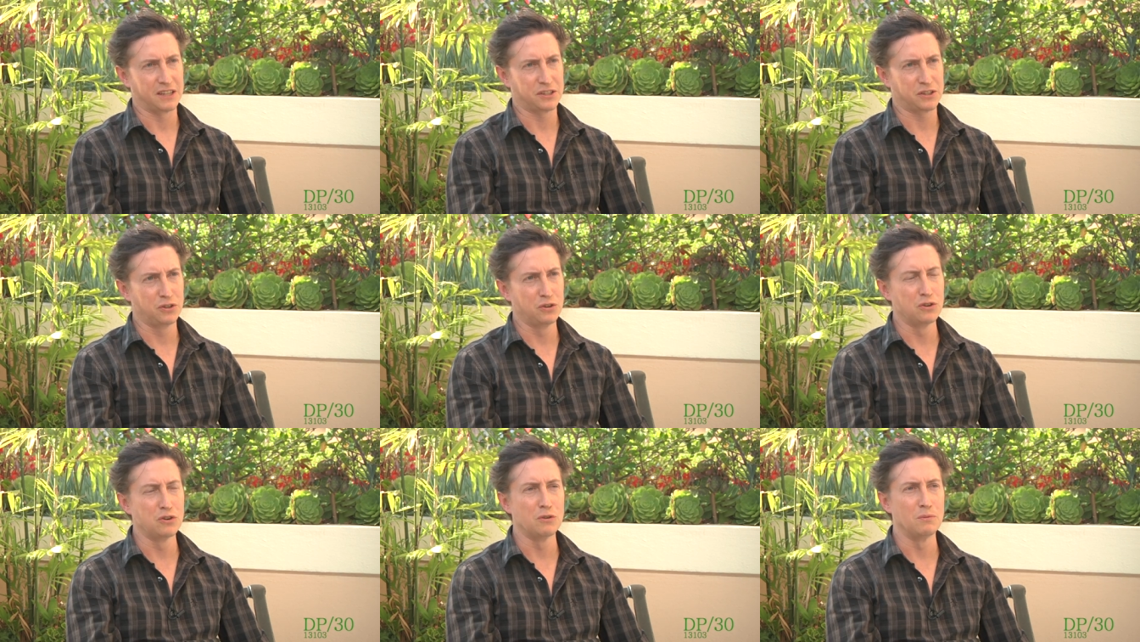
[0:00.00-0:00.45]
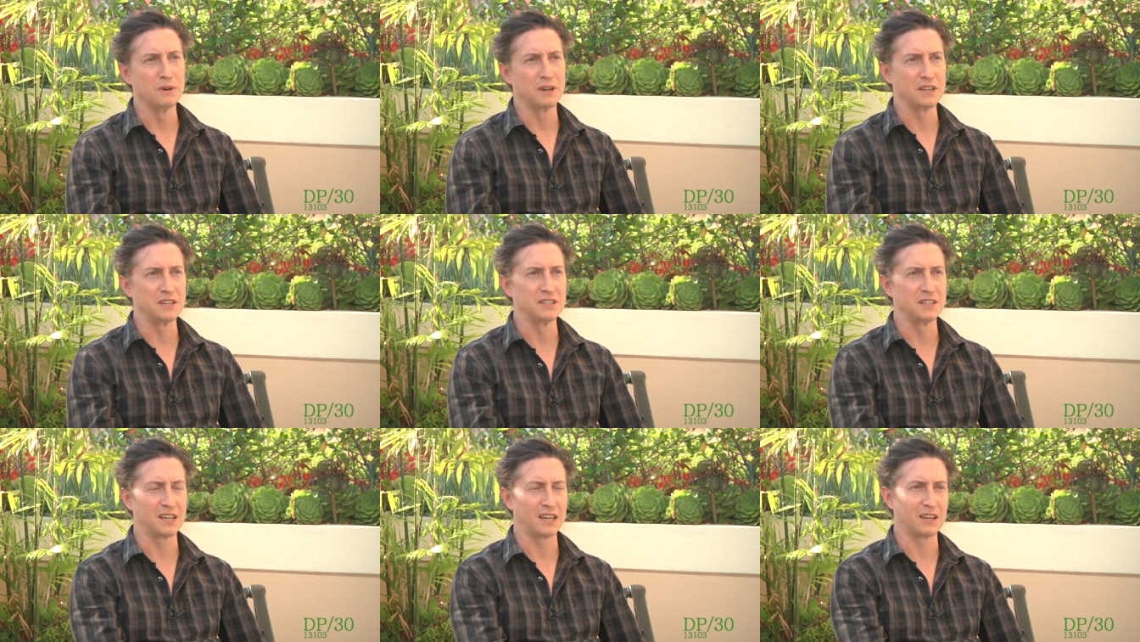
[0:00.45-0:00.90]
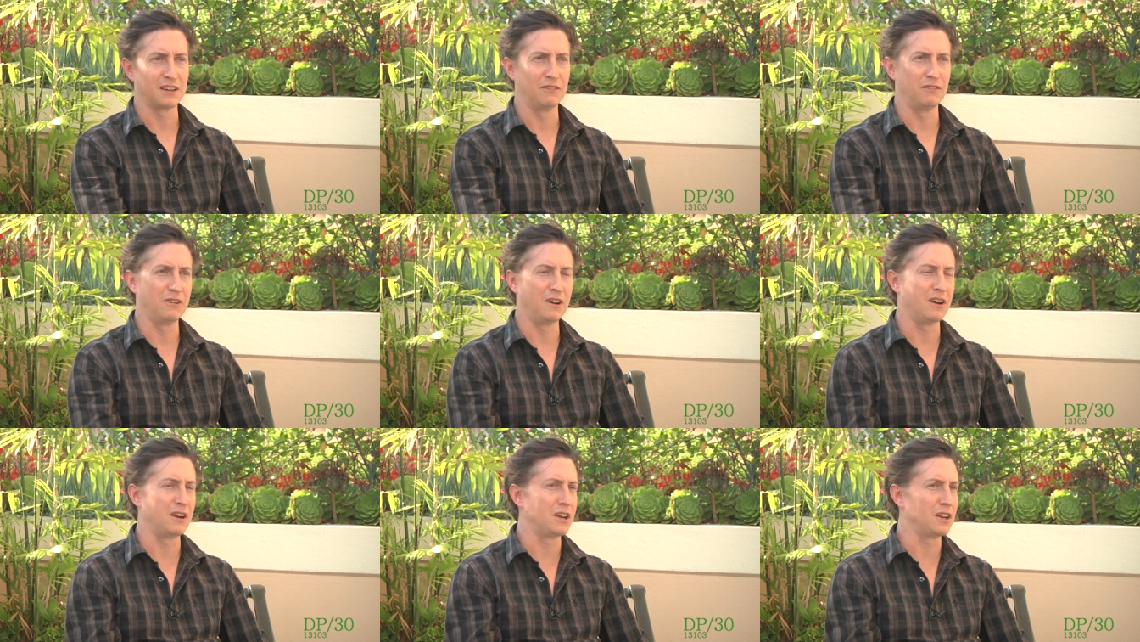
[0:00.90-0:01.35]
it's cool because, like, a
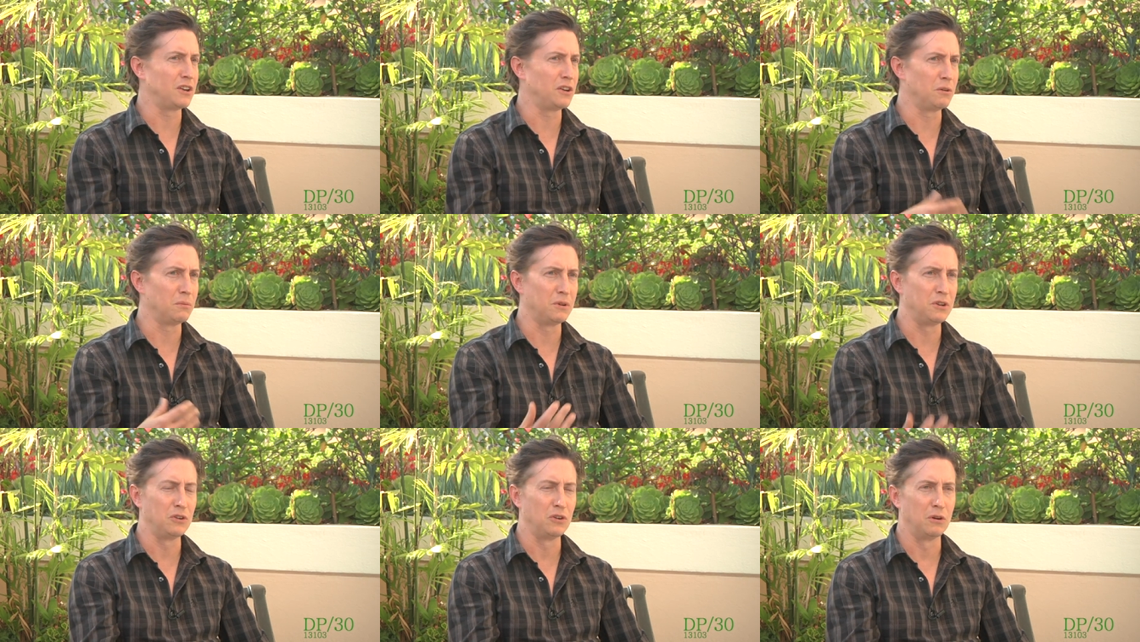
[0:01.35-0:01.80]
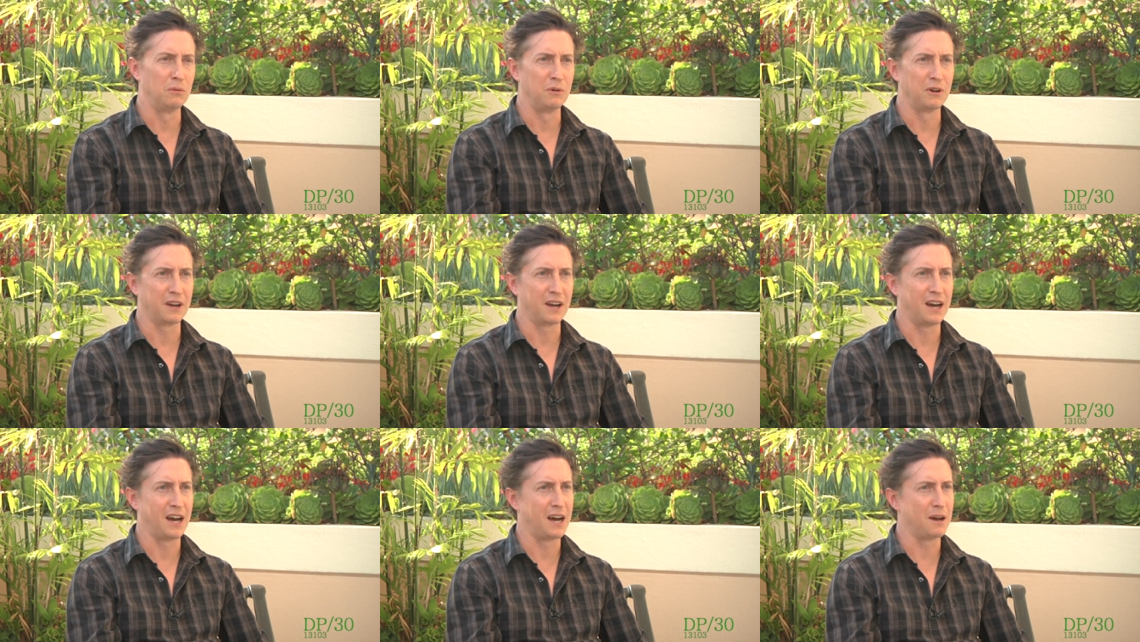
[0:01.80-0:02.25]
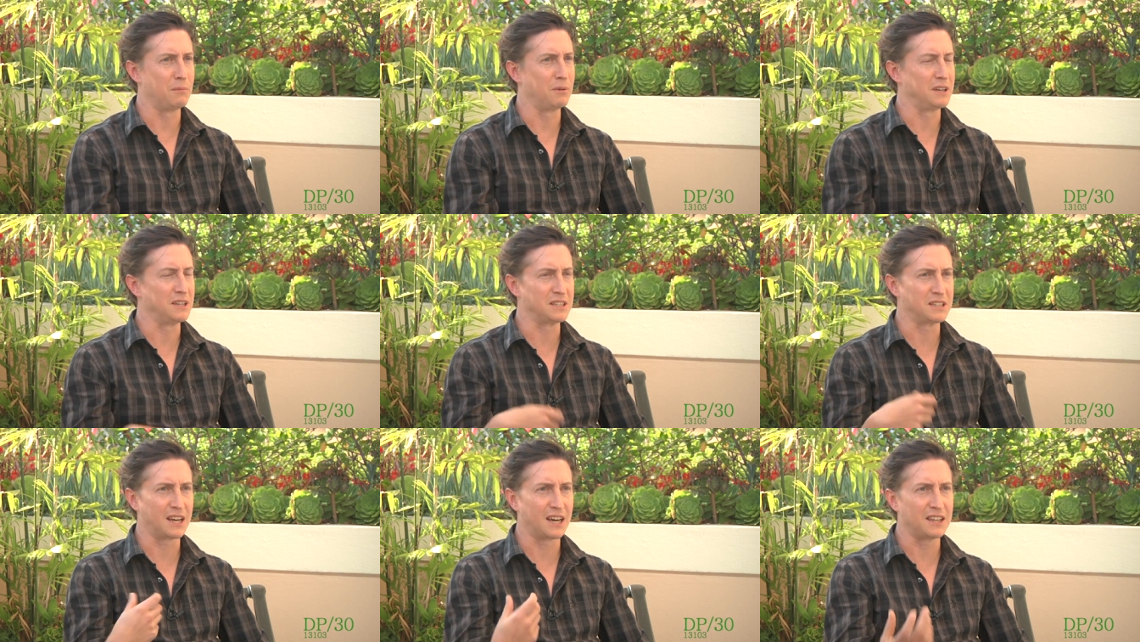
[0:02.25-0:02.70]
very human, normal guy,
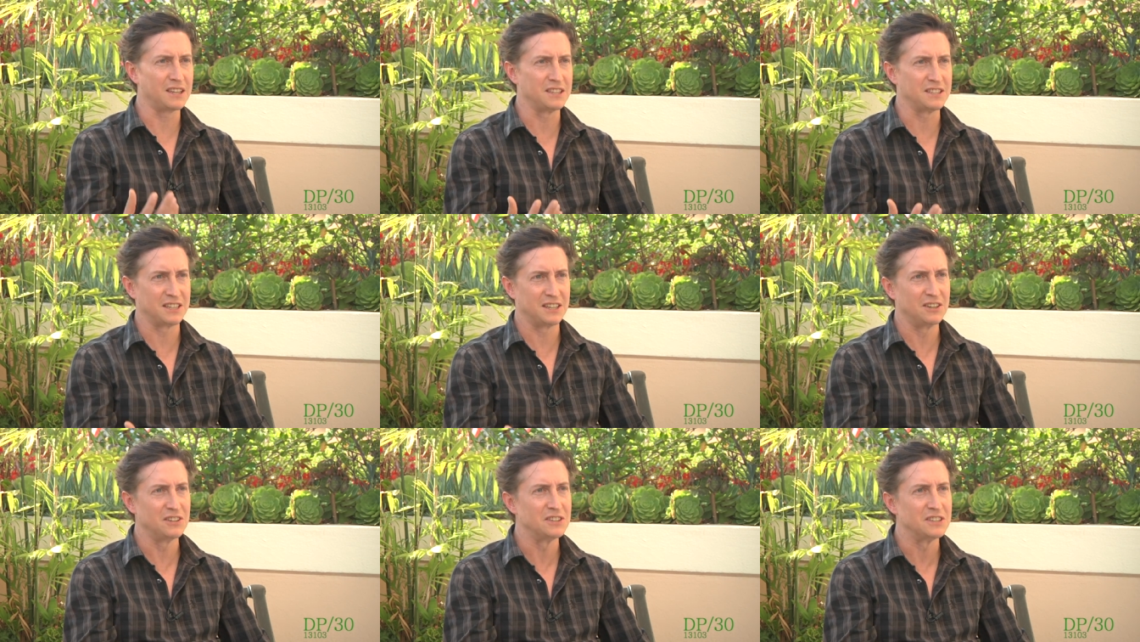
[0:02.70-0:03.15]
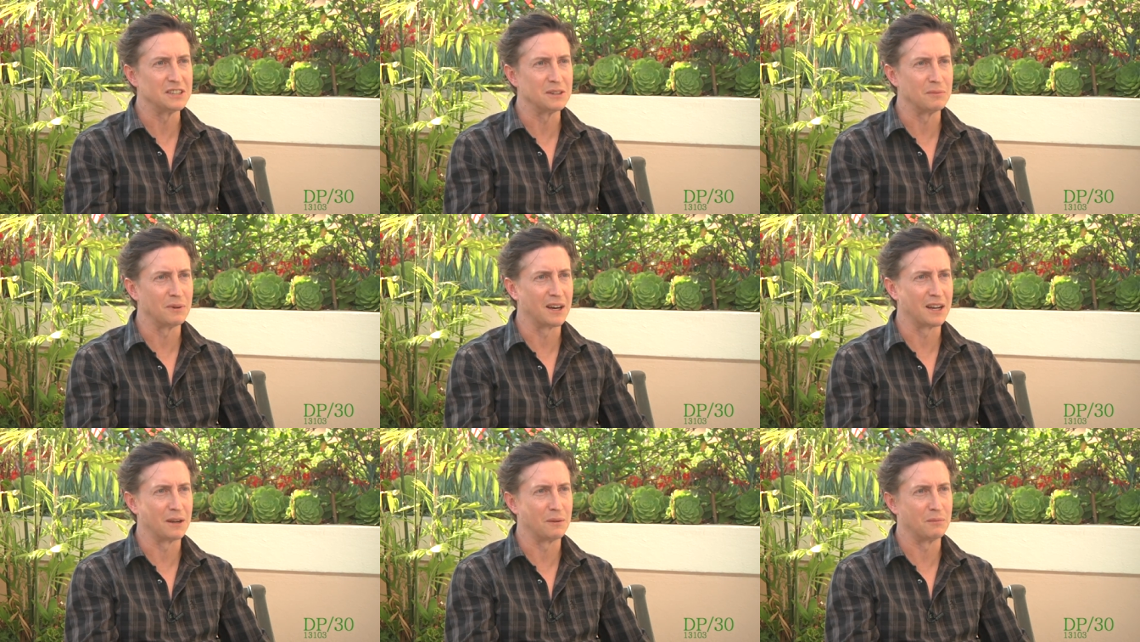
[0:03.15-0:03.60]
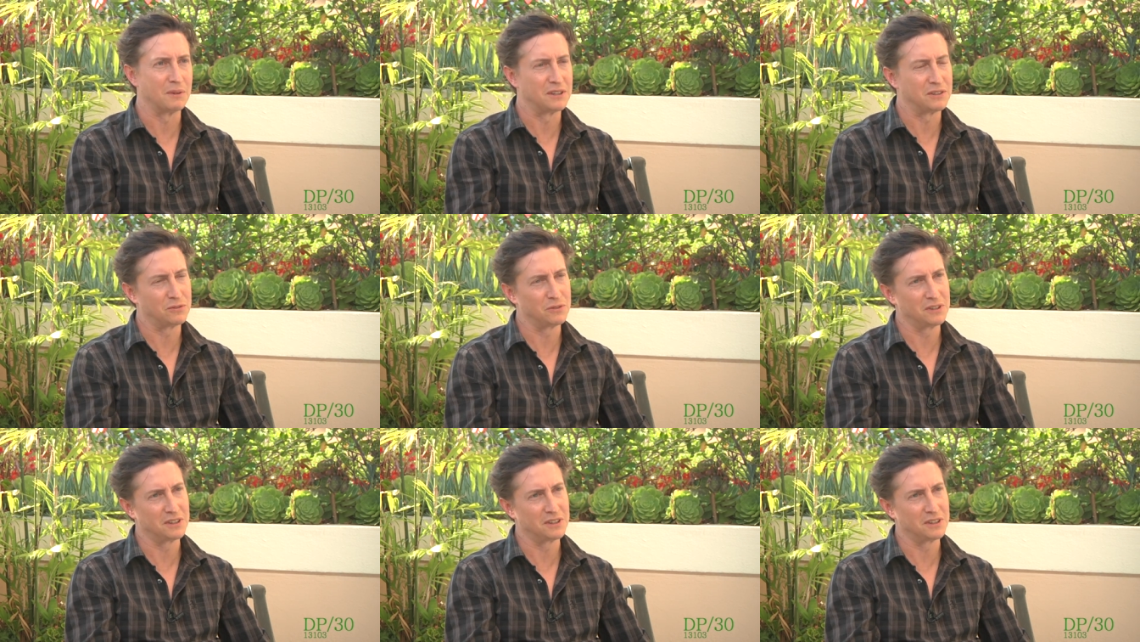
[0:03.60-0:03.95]
but he's got this energy about him that's yeah.